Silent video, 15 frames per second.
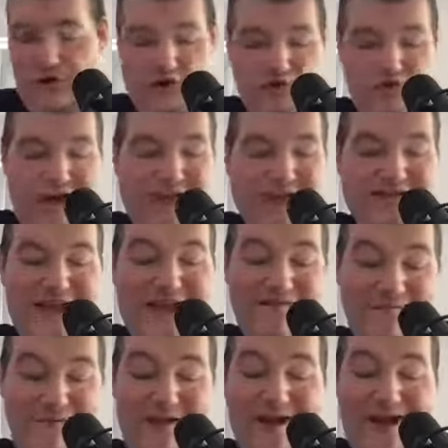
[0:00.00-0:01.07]
Raise our
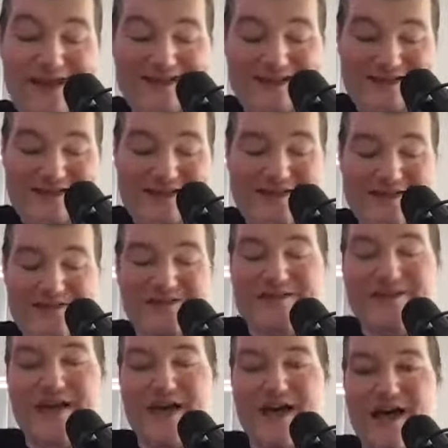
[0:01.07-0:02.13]
voice in
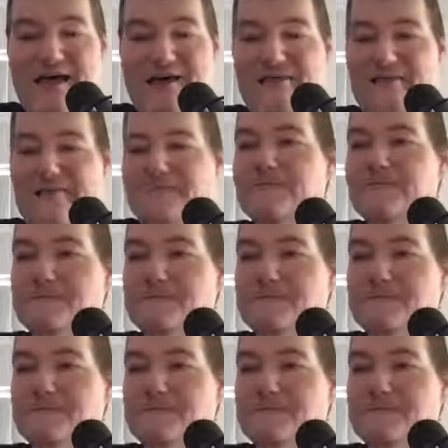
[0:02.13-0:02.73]
song,